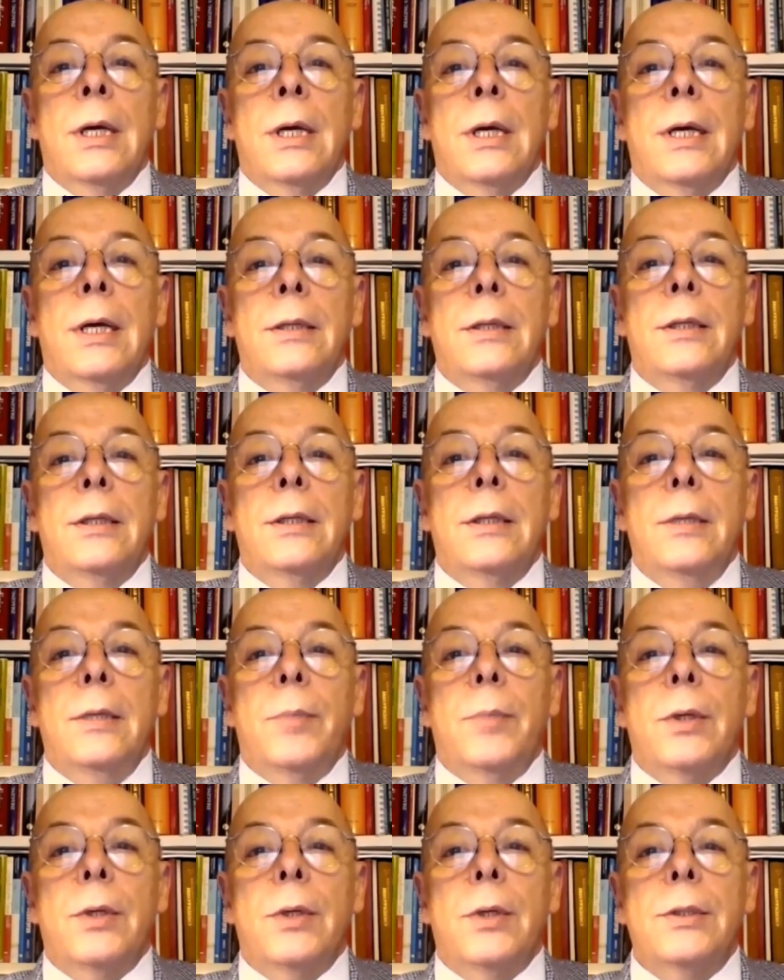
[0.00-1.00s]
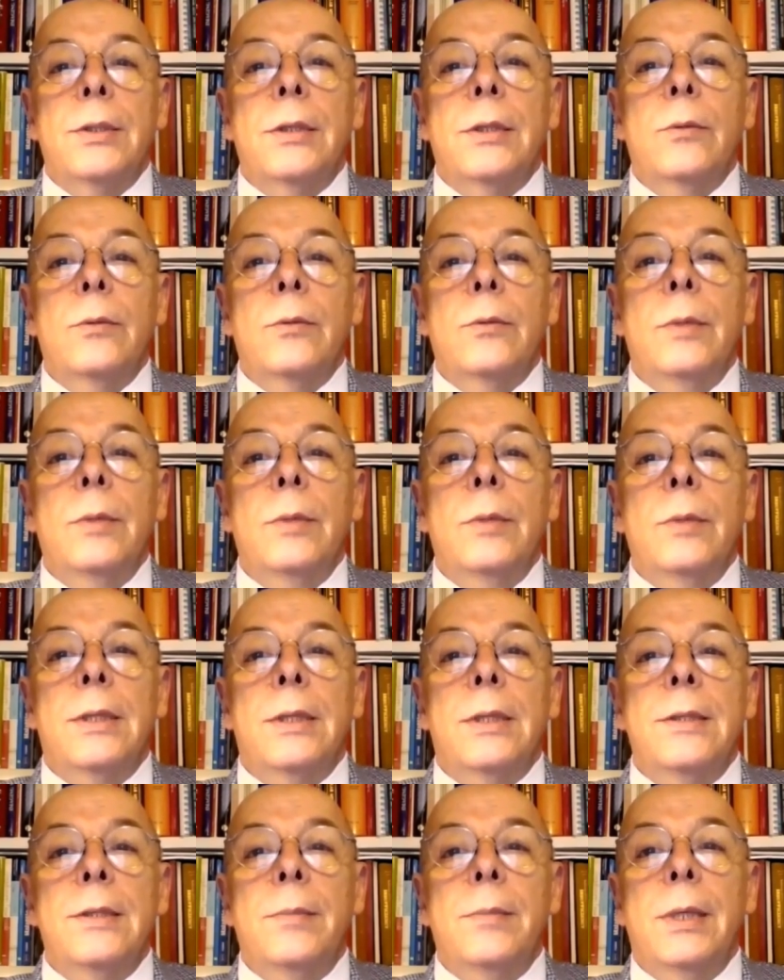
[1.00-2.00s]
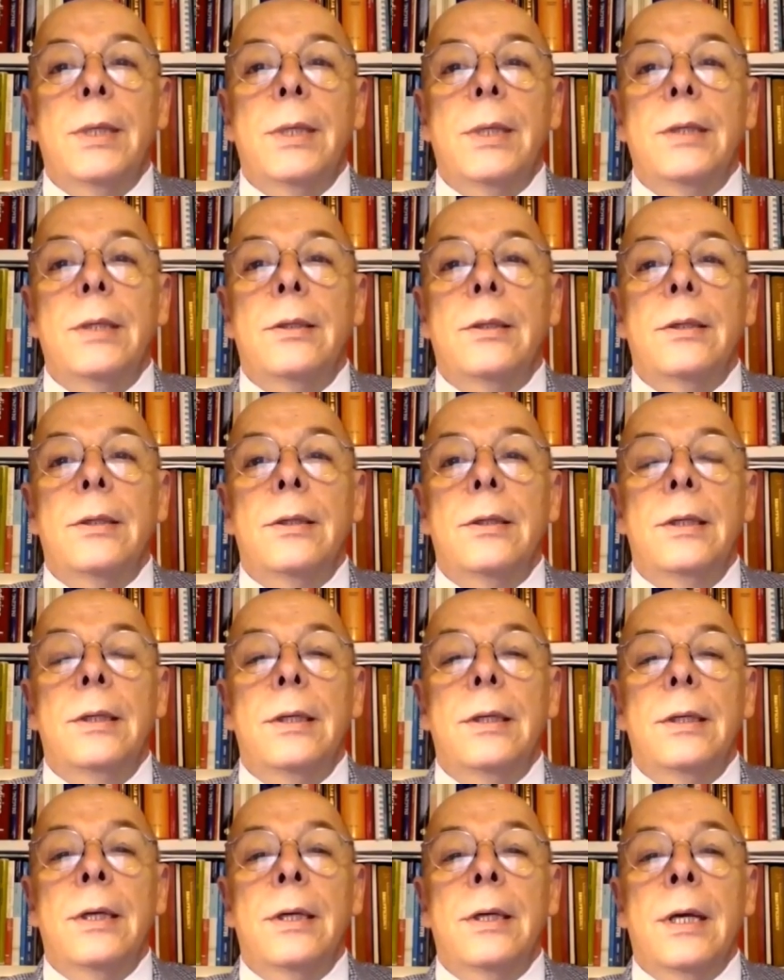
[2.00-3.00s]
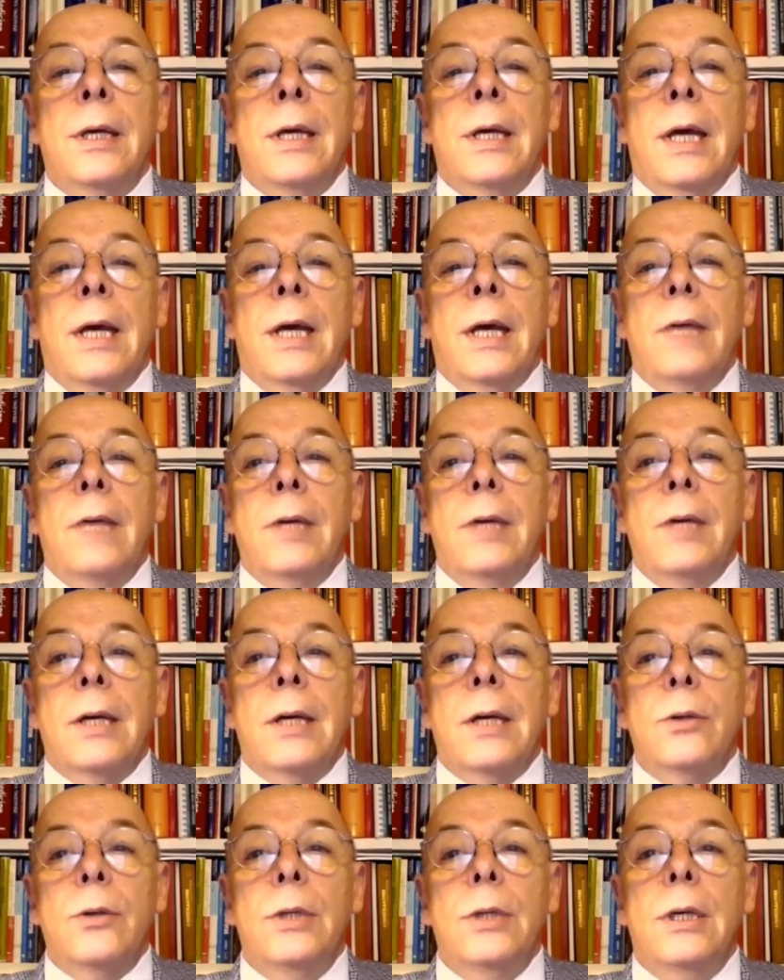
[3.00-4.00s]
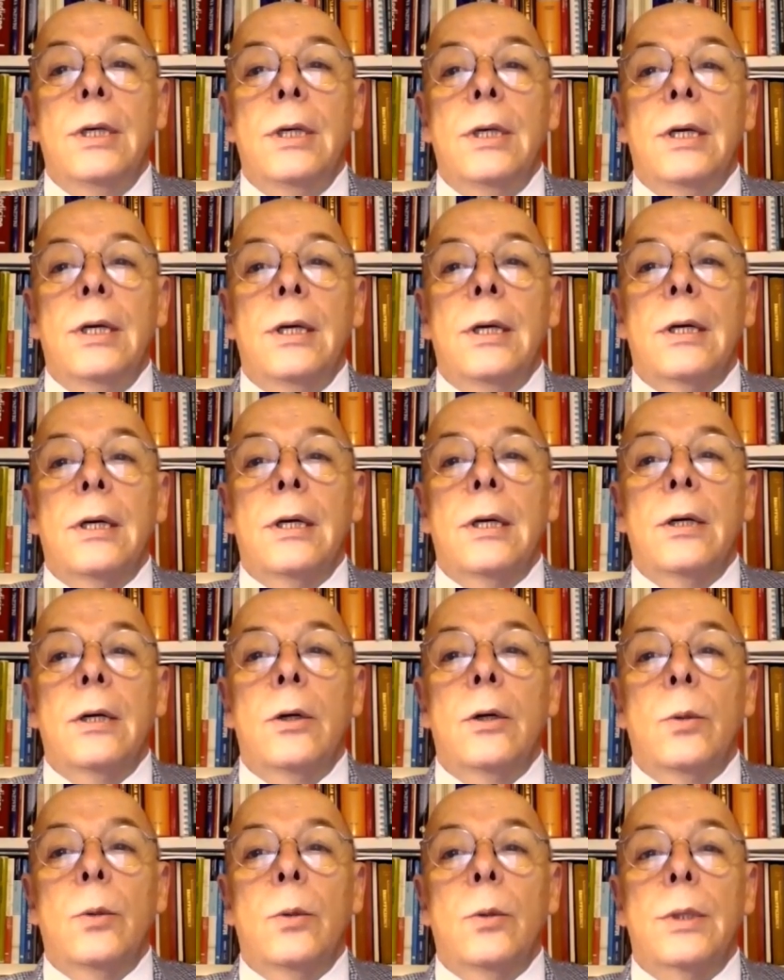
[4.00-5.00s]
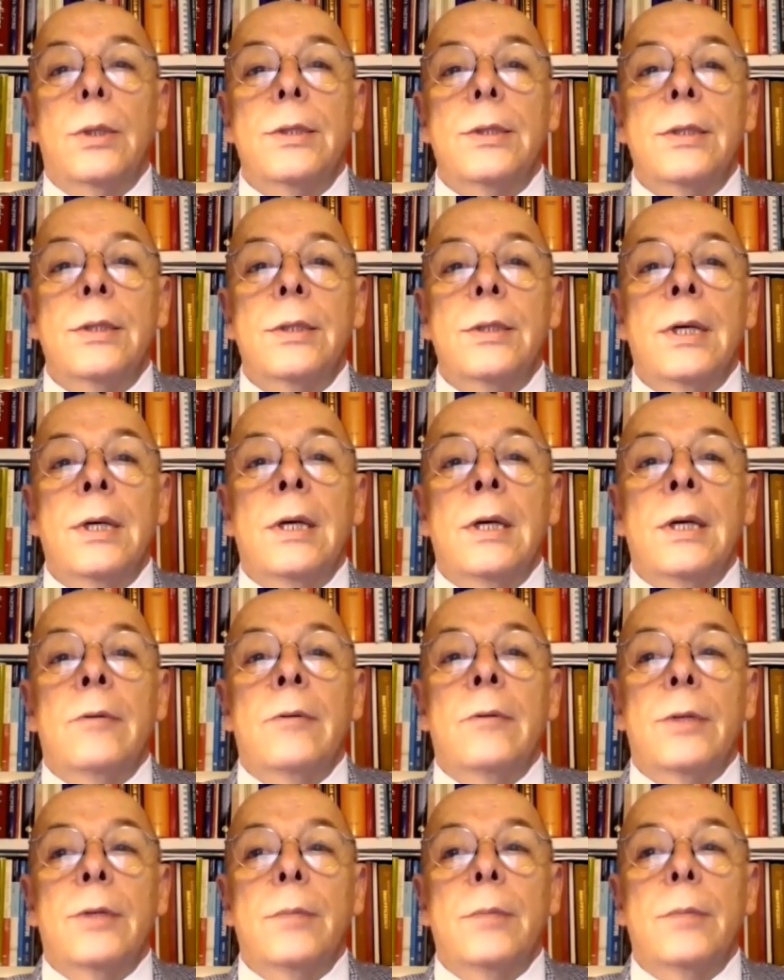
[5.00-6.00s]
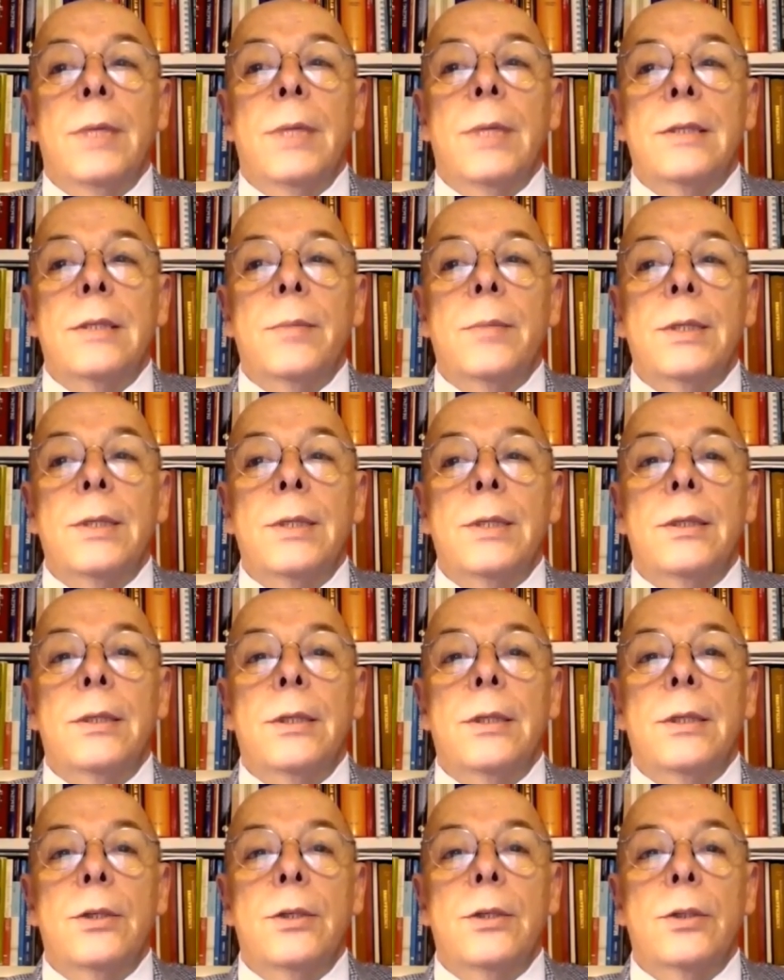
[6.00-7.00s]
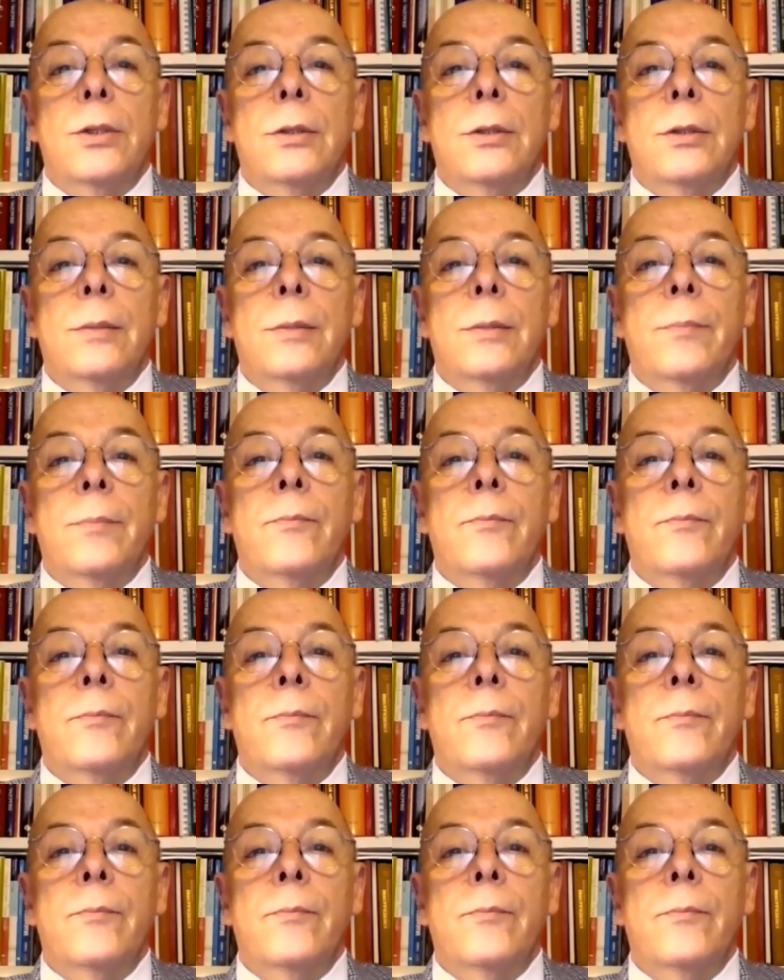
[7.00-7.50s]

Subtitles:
and e-poster will participate in Evi Kalodiki Awards for the best presentation.